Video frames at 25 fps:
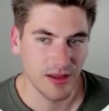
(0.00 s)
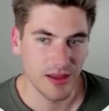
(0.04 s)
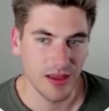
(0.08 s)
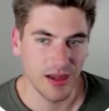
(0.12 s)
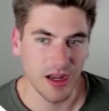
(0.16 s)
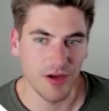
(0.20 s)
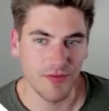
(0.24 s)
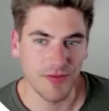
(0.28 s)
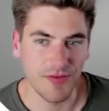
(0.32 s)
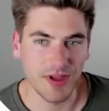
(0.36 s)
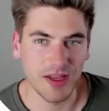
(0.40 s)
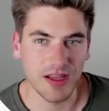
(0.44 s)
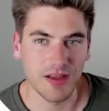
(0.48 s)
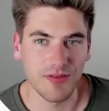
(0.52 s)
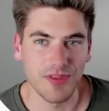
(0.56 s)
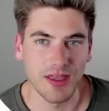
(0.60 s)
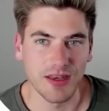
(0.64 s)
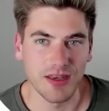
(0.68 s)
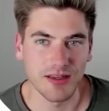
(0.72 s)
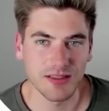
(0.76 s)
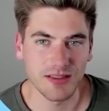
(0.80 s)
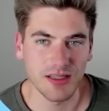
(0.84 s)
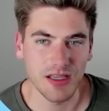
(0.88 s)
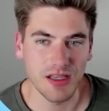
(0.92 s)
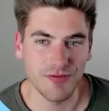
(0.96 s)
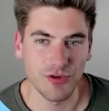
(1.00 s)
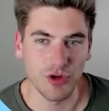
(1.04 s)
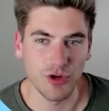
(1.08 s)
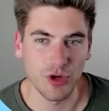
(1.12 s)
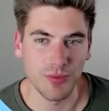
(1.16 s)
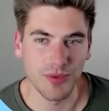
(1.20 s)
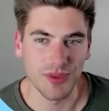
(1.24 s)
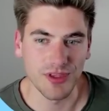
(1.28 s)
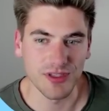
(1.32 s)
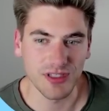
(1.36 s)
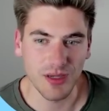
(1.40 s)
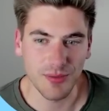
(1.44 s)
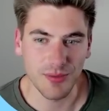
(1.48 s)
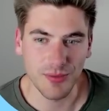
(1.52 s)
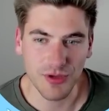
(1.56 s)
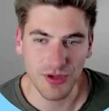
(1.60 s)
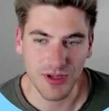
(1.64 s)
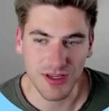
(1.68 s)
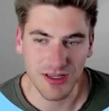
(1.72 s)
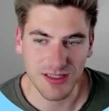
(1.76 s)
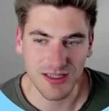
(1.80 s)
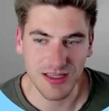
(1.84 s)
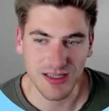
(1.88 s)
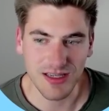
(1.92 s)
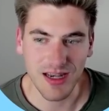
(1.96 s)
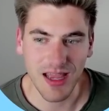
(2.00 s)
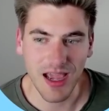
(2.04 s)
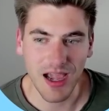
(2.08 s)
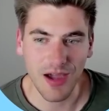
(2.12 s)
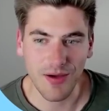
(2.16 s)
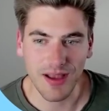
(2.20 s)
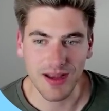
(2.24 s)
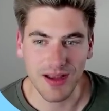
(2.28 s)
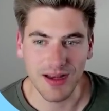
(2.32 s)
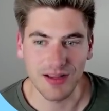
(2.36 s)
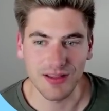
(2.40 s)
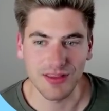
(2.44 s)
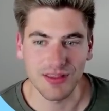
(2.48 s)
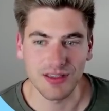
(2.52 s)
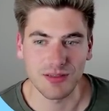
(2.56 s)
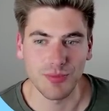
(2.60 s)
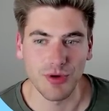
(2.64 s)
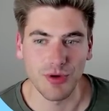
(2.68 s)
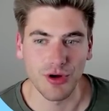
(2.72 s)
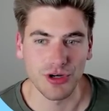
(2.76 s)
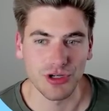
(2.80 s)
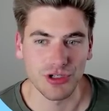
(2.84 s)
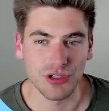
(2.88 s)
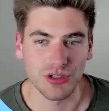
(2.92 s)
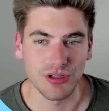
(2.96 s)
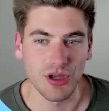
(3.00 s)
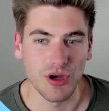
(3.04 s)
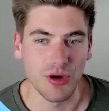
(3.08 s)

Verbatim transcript: Now if I give that a save and open this up, you can see now I get this partially